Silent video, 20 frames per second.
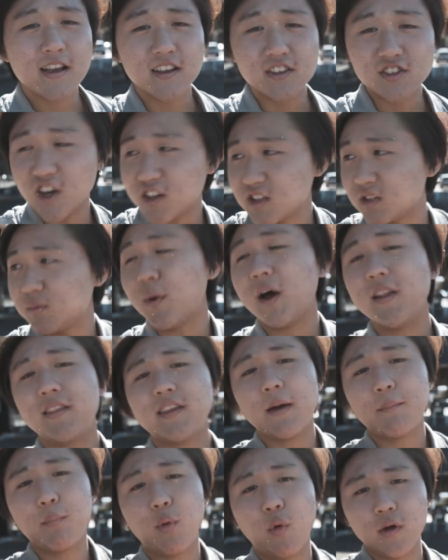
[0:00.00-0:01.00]
just bought
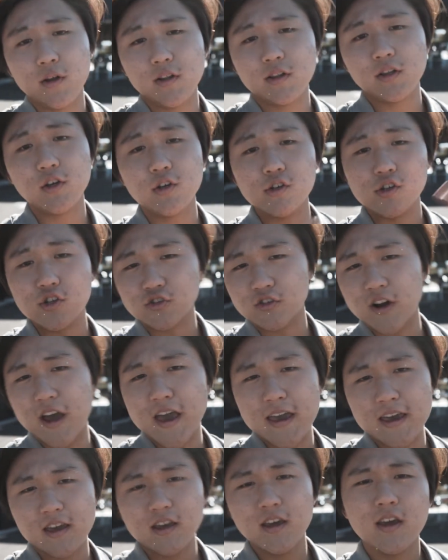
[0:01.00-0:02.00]
that
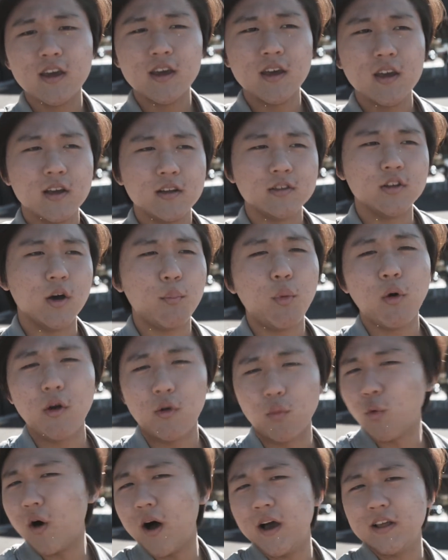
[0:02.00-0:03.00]
0.1
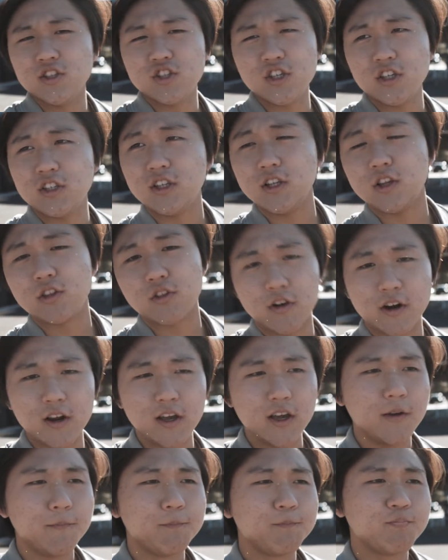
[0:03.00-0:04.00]

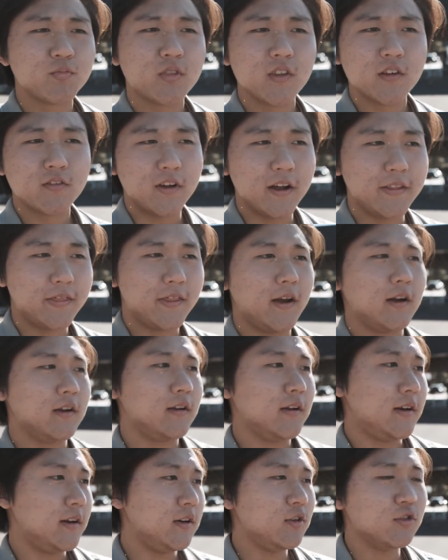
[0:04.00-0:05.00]
GT3 right there,
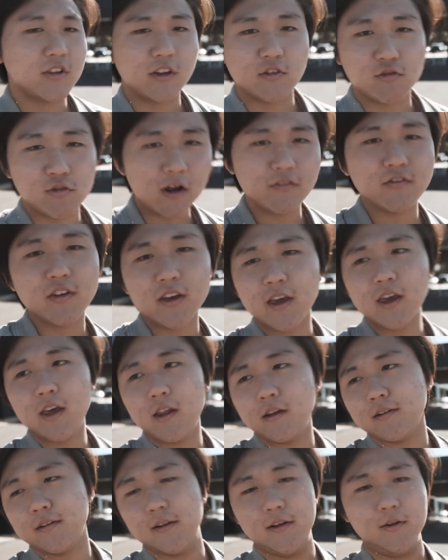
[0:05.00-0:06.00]
and he was like revving it.